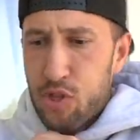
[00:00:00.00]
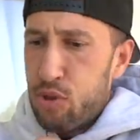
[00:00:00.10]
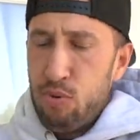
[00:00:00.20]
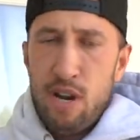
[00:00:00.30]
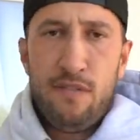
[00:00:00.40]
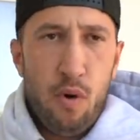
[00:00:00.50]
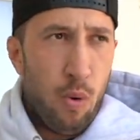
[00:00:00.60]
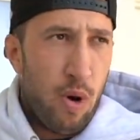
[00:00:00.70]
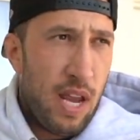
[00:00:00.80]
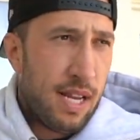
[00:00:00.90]
three to
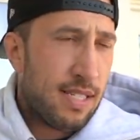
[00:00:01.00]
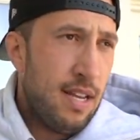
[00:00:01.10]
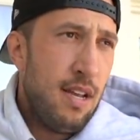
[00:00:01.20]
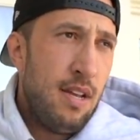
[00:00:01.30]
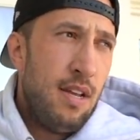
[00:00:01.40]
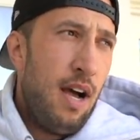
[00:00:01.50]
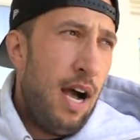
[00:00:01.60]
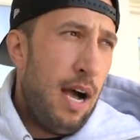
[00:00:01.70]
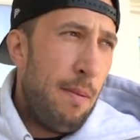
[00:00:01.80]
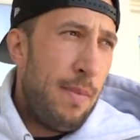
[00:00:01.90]
four weeks
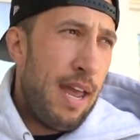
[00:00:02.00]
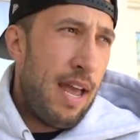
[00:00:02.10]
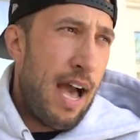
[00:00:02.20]
um,